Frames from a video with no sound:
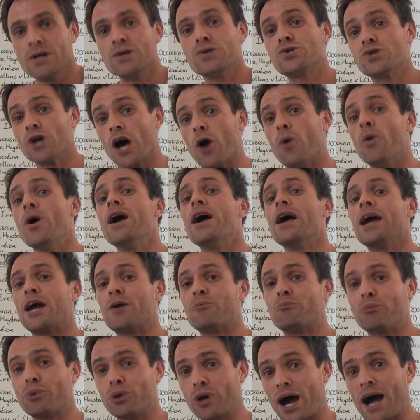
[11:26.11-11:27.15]
So
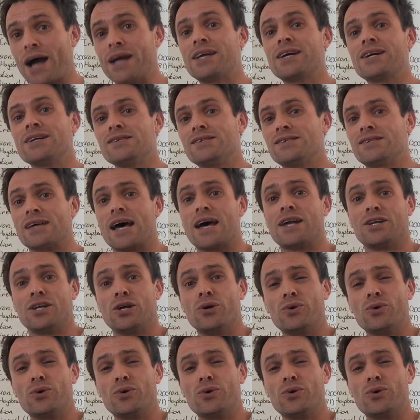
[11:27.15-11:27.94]
implied consent,